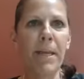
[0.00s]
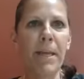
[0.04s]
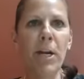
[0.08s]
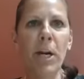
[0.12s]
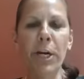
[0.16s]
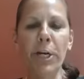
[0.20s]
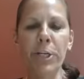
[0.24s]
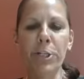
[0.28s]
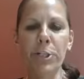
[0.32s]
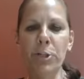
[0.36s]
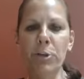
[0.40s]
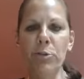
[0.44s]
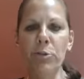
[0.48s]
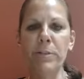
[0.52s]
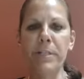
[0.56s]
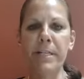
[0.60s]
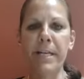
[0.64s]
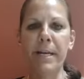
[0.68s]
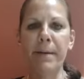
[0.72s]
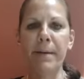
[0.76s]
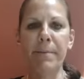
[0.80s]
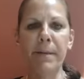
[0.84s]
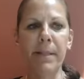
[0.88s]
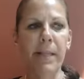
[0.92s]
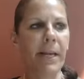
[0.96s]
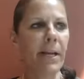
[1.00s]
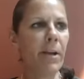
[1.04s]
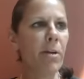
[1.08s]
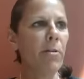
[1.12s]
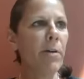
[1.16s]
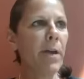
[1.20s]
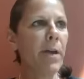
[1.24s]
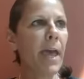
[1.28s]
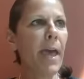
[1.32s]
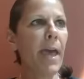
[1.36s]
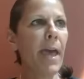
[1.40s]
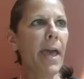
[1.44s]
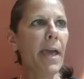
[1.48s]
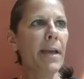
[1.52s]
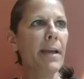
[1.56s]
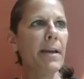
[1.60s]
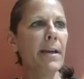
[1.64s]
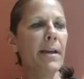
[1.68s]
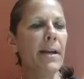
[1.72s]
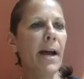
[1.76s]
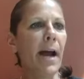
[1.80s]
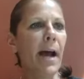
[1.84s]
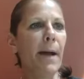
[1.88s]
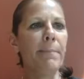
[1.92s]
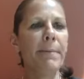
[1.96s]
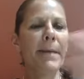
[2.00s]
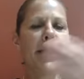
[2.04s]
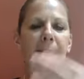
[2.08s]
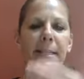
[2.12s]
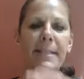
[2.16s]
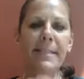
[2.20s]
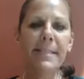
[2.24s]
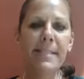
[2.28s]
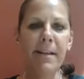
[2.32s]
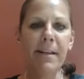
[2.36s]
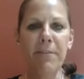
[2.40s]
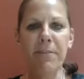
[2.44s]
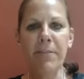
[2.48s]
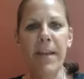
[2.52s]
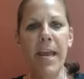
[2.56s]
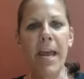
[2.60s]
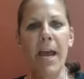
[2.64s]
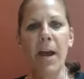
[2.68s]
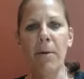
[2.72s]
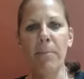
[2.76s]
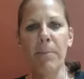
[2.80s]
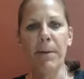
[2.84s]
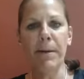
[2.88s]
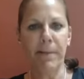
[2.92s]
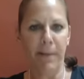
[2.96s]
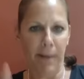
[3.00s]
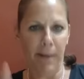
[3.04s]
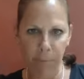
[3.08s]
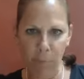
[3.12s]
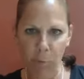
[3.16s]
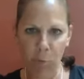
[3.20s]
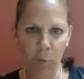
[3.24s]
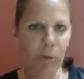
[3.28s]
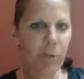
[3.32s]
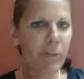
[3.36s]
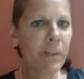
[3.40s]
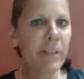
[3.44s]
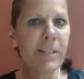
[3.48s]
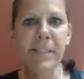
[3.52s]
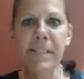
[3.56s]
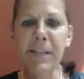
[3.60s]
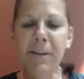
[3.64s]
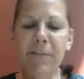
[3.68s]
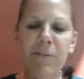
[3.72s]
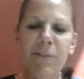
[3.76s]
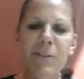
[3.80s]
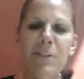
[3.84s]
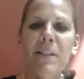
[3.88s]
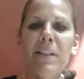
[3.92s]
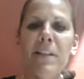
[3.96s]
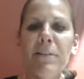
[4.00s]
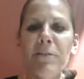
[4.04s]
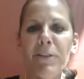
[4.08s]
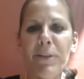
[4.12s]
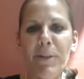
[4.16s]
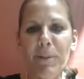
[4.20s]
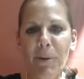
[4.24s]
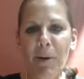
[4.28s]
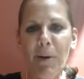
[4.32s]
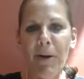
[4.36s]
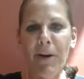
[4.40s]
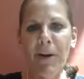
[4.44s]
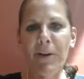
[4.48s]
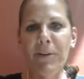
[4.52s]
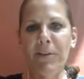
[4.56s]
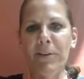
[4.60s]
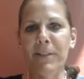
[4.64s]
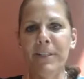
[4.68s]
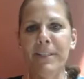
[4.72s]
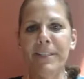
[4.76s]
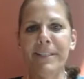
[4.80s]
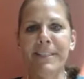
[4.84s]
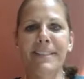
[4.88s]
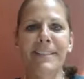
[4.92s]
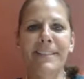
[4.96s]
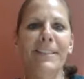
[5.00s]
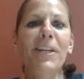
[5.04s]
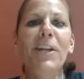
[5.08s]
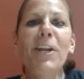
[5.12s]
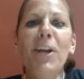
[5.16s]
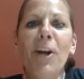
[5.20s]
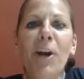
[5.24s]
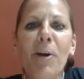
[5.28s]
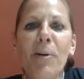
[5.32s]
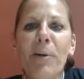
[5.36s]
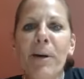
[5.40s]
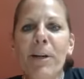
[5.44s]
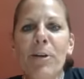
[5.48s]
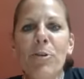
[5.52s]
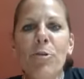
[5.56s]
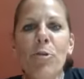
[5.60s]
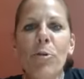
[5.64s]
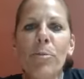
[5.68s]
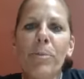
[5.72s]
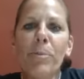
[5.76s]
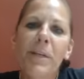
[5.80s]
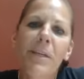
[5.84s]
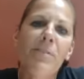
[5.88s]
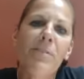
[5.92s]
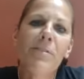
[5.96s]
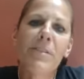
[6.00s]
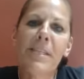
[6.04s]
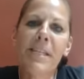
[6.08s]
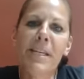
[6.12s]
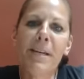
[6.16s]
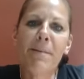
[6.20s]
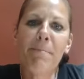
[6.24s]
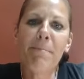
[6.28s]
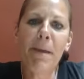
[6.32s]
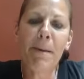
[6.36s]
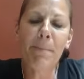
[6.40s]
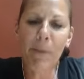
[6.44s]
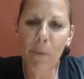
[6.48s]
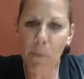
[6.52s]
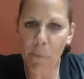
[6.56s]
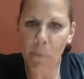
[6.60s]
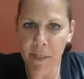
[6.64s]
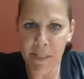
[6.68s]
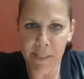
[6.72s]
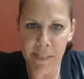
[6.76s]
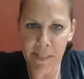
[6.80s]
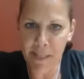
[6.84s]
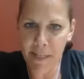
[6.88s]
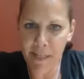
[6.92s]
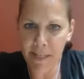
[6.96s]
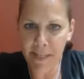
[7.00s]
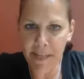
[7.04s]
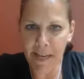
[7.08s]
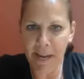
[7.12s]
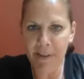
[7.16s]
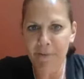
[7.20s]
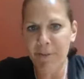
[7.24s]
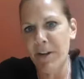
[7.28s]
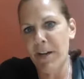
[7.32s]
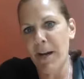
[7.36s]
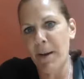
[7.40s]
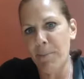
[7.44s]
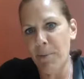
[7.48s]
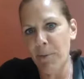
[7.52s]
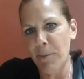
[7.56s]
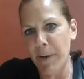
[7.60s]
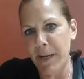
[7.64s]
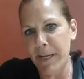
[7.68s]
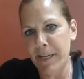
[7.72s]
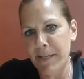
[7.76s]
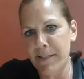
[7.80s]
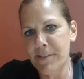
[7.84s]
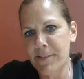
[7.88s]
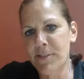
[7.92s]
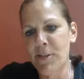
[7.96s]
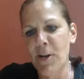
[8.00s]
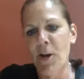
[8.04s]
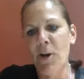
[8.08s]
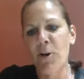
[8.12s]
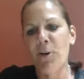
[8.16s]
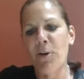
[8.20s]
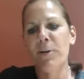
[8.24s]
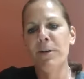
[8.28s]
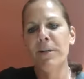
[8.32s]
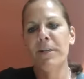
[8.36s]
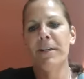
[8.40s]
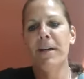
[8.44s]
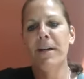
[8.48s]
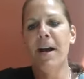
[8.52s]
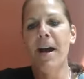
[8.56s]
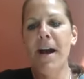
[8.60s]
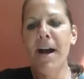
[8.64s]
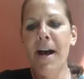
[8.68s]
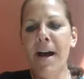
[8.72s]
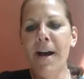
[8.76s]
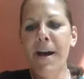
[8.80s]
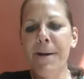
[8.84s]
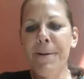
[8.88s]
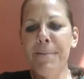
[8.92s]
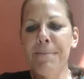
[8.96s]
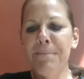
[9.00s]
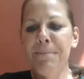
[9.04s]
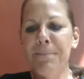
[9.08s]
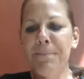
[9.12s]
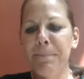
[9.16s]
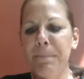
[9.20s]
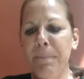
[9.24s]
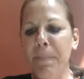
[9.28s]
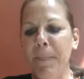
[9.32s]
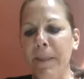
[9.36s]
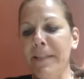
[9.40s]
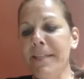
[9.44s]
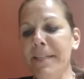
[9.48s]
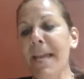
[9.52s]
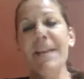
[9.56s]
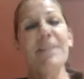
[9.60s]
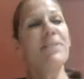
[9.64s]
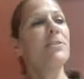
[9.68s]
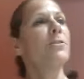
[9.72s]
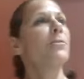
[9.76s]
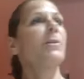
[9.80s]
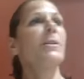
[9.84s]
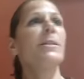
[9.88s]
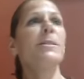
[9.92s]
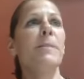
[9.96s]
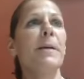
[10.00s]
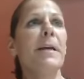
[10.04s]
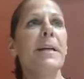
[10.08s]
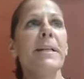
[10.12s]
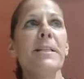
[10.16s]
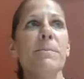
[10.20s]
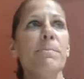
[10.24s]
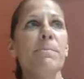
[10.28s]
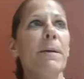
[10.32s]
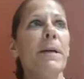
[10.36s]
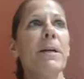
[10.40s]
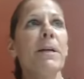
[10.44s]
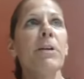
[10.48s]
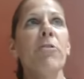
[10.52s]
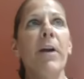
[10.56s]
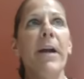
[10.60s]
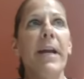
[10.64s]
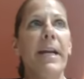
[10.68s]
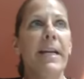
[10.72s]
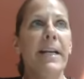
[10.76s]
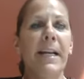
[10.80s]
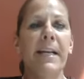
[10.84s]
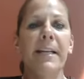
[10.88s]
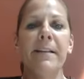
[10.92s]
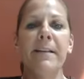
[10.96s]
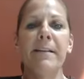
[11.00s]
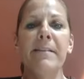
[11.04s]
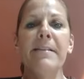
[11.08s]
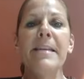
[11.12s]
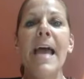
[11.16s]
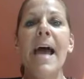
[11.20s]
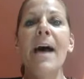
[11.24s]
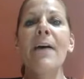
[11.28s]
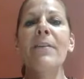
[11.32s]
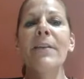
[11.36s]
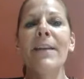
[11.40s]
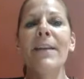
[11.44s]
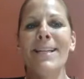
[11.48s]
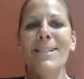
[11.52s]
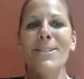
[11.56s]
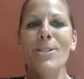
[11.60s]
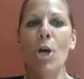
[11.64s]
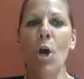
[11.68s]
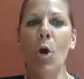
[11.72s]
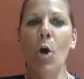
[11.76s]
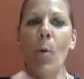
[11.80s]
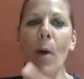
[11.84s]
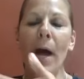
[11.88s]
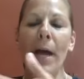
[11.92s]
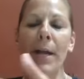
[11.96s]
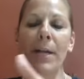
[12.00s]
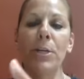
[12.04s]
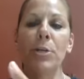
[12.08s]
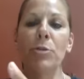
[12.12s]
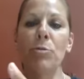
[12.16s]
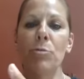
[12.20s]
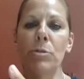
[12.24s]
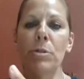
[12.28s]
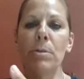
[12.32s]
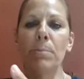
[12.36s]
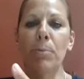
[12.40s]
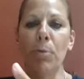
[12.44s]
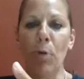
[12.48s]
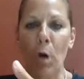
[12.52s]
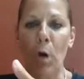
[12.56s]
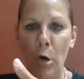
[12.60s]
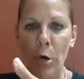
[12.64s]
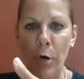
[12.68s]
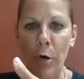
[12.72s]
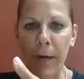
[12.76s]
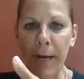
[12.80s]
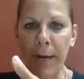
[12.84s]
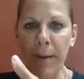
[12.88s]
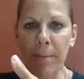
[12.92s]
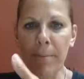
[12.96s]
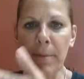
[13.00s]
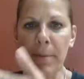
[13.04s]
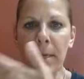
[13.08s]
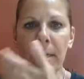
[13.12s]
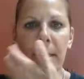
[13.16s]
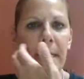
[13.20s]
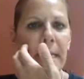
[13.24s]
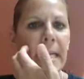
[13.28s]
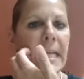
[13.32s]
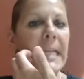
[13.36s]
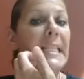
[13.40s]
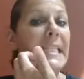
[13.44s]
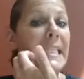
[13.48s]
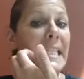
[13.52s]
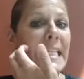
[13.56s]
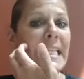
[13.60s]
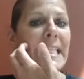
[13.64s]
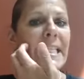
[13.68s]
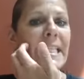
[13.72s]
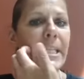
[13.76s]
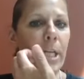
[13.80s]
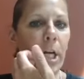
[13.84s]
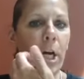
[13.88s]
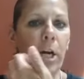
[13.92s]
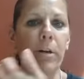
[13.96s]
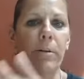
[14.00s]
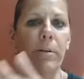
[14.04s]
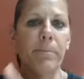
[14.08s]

in on a Tuesday and be like, okay, I'm getting stuff now, but I'm ordering stuff for delivery tomorrow. You know, and normally you see them maybe once every couple weeks. So um, yeah, so it's it's been great. And now that I know how to use the program, it's easier.